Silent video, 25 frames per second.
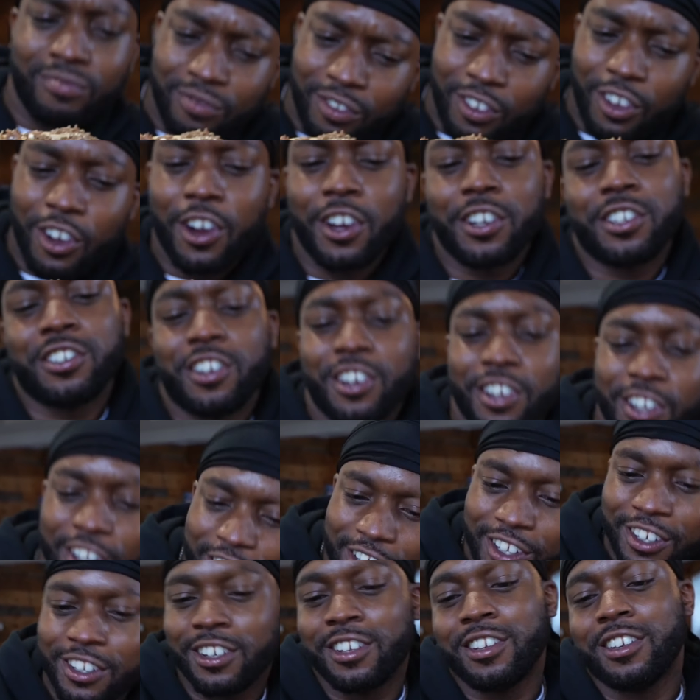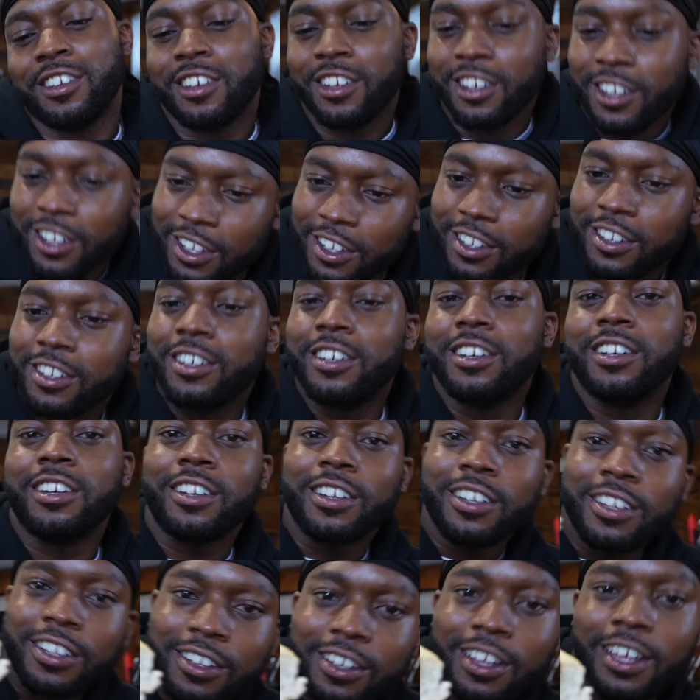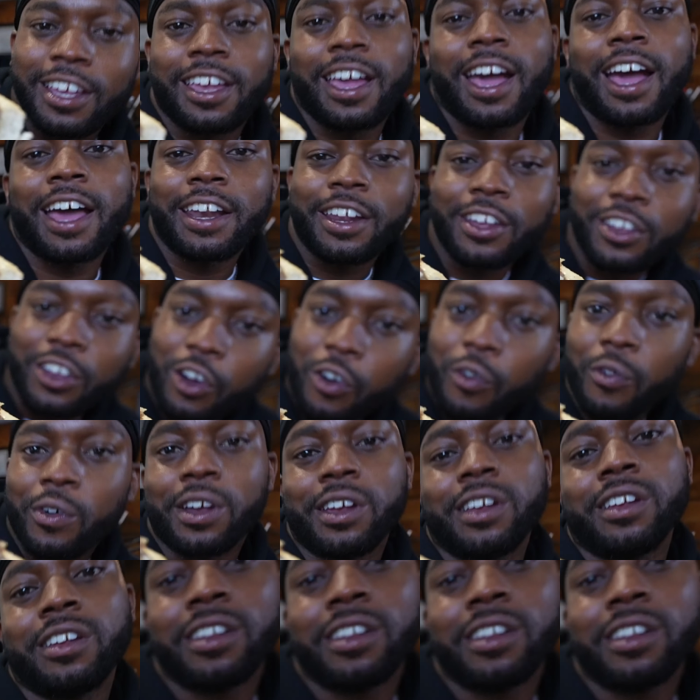All right, y'all. Look, they got it going.